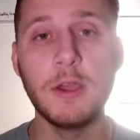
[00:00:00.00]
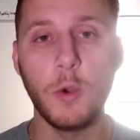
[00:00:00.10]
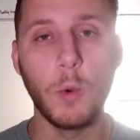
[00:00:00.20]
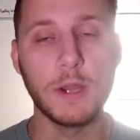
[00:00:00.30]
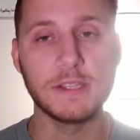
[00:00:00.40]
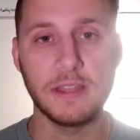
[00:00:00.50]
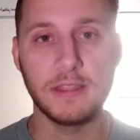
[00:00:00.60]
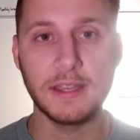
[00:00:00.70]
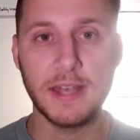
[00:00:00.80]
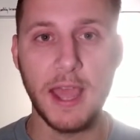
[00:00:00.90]
Whereas I
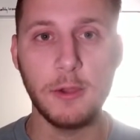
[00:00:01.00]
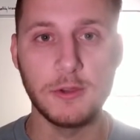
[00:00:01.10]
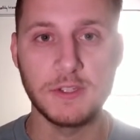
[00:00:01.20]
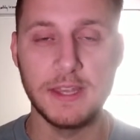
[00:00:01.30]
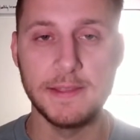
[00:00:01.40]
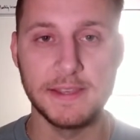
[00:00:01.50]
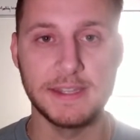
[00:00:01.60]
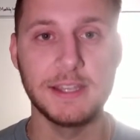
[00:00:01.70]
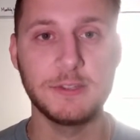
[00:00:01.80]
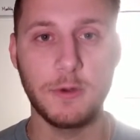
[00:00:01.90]
think now you're seeing this
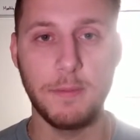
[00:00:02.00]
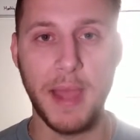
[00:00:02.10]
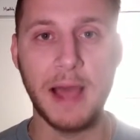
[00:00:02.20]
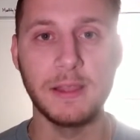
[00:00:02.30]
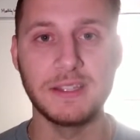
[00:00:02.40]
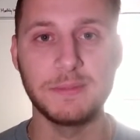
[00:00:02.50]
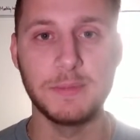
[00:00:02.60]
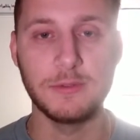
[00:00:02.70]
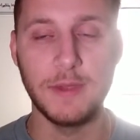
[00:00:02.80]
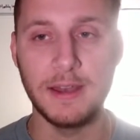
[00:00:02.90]
nice sort of balance
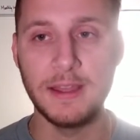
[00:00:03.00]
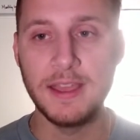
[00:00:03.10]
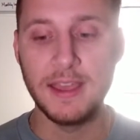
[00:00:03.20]
between